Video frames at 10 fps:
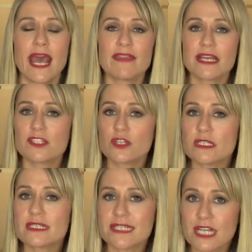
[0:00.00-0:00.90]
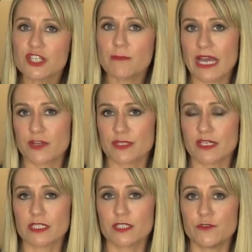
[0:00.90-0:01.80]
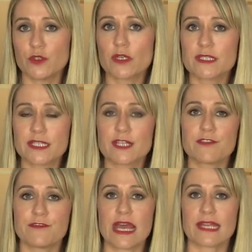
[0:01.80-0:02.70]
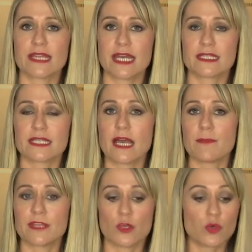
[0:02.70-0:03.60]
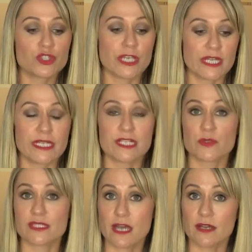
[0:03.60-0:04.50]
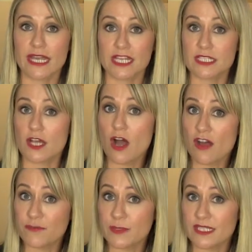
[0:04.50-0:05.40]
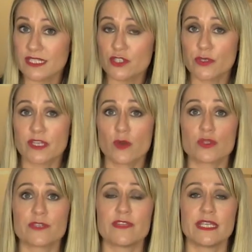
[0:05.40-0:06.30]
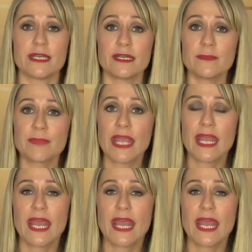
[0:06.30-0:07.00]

And that's not such a bad result if you consider the fact that the all-share index was down 8.5% during the course of the year.